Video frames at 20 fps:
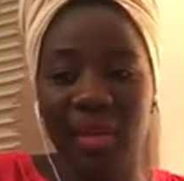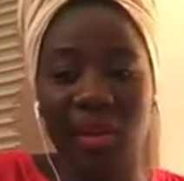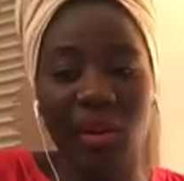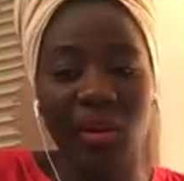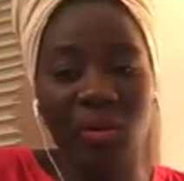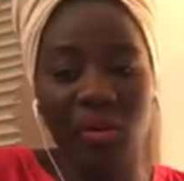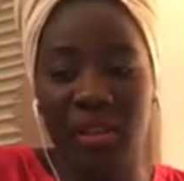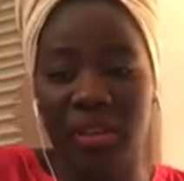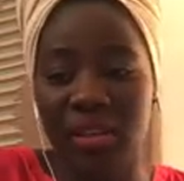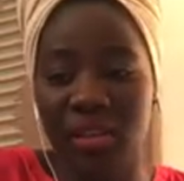
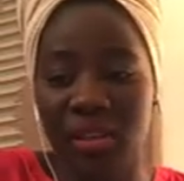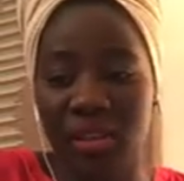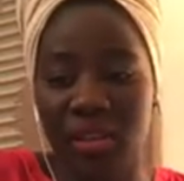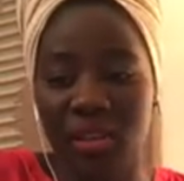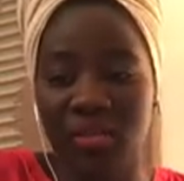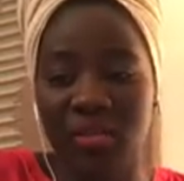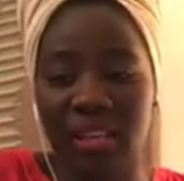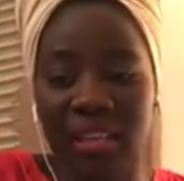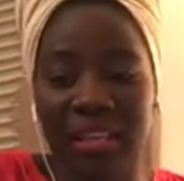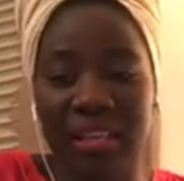one knew
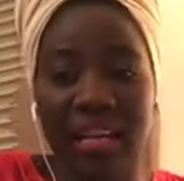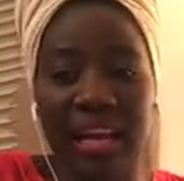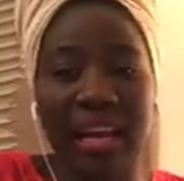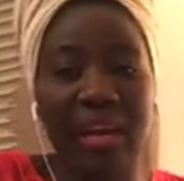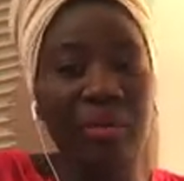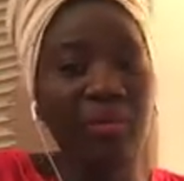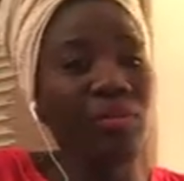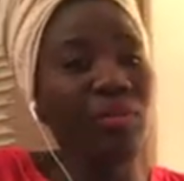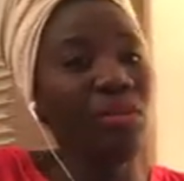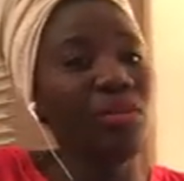that I
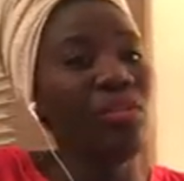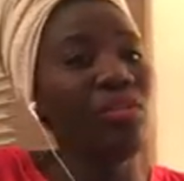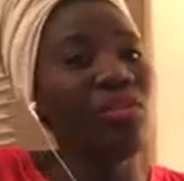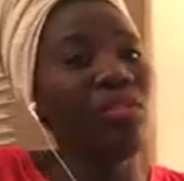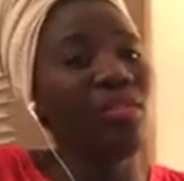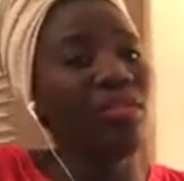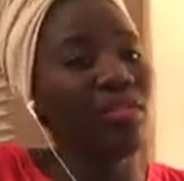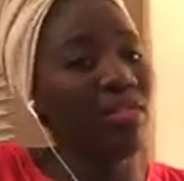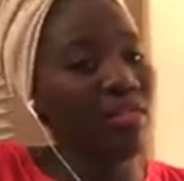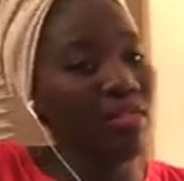would
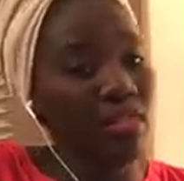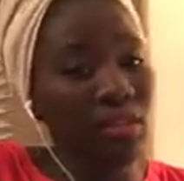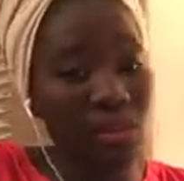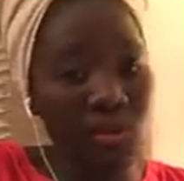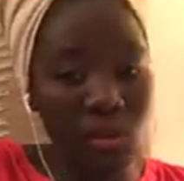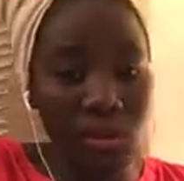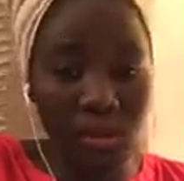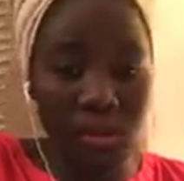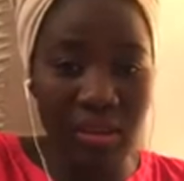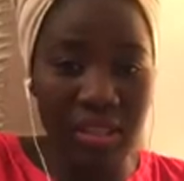
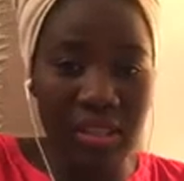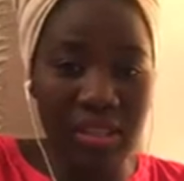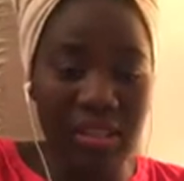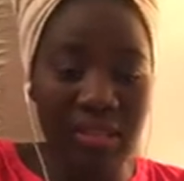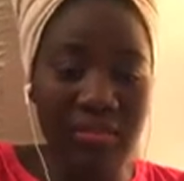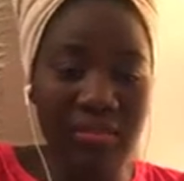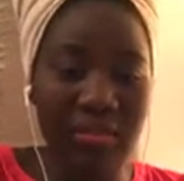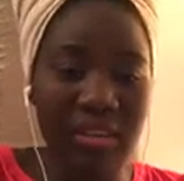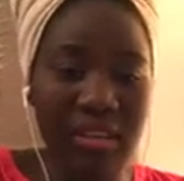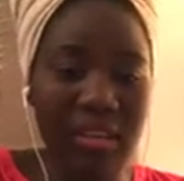go this
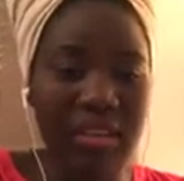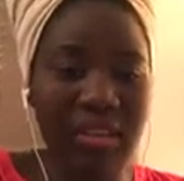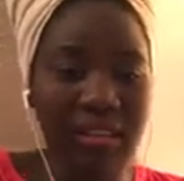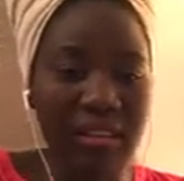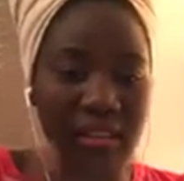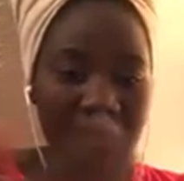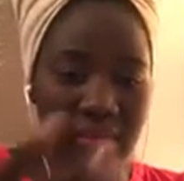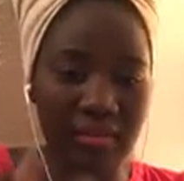far, like,